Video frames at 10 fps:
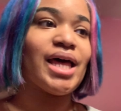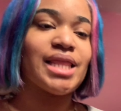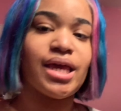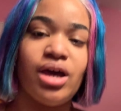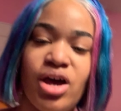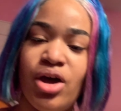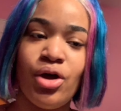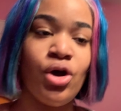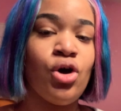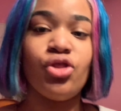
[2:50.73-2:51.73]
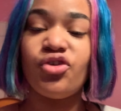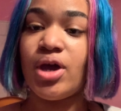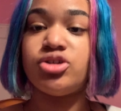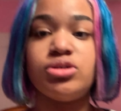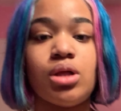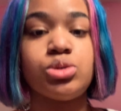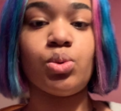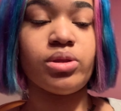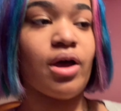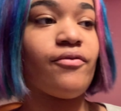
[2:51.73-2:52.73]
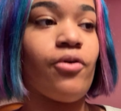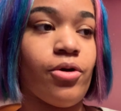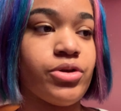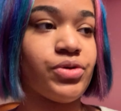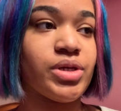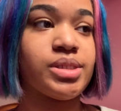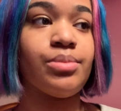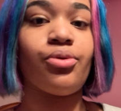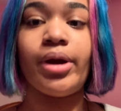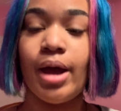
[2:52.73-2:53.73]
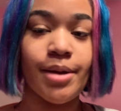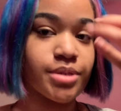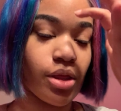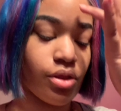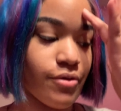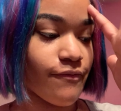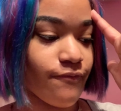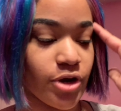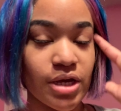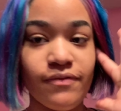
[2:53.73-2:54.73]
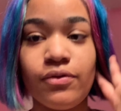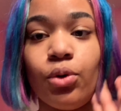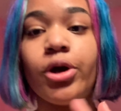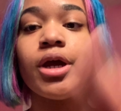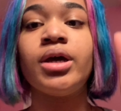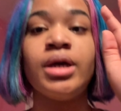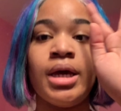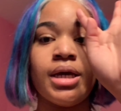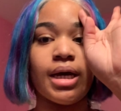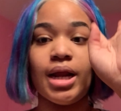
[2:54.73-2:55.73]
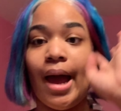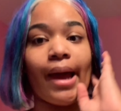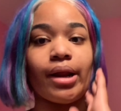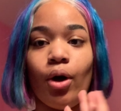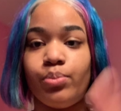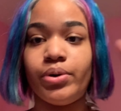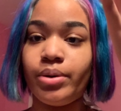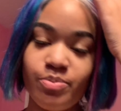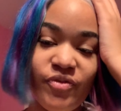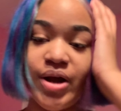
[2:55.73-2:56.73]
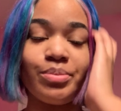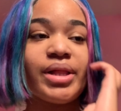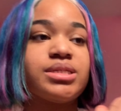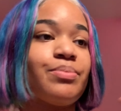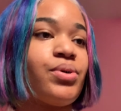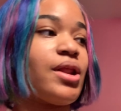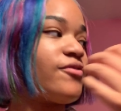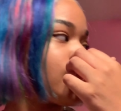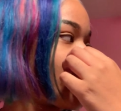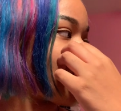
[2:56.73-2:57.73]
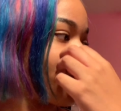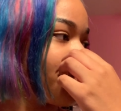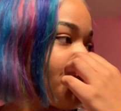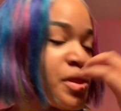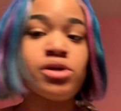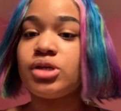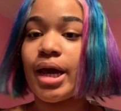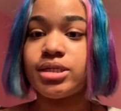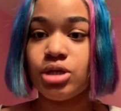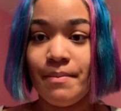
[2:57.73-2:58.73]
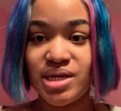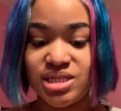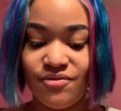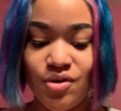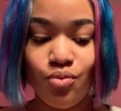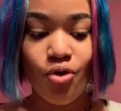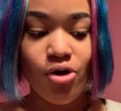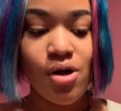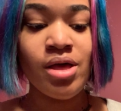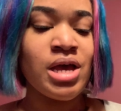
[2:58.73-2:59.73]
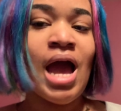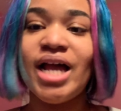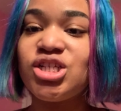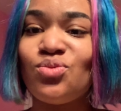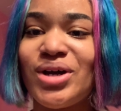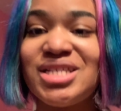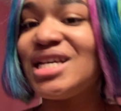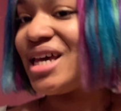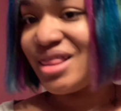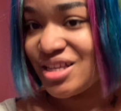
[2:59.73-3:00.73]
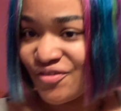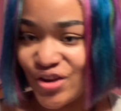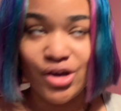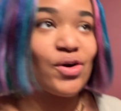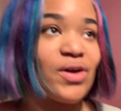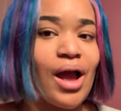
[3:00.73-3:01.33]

like three hundred dollars worth of groceries to bring up to the third freaking floor. And now I gotta go find a place to put everything so I can start my seafood boil. I just wanted to end this video and